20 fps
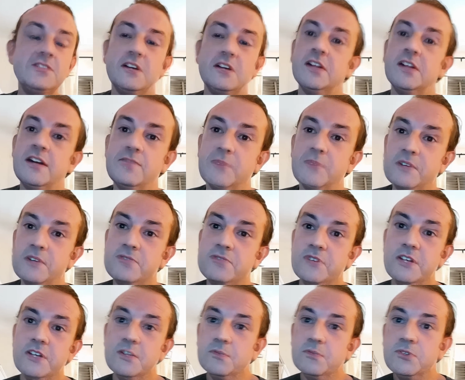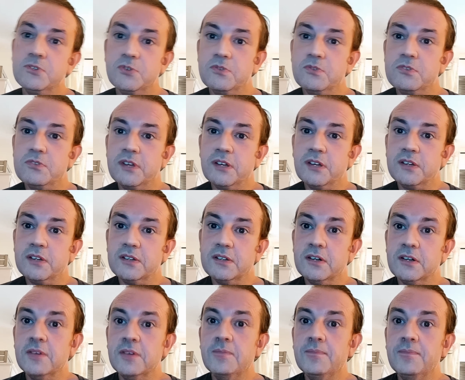I'll have my freedom, sort of thing.
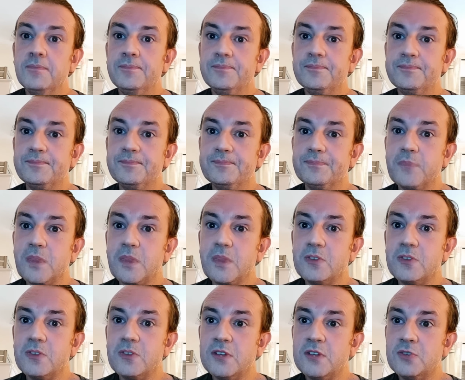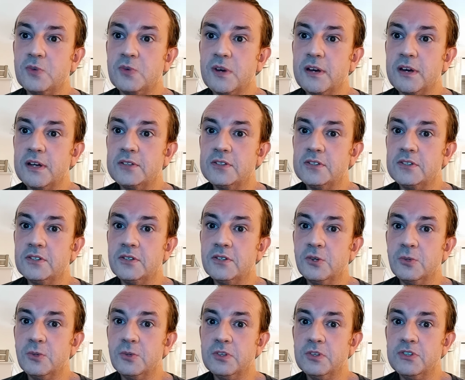Um, so that's what I had to
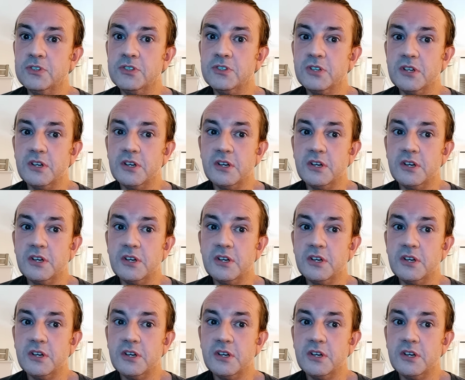do, but.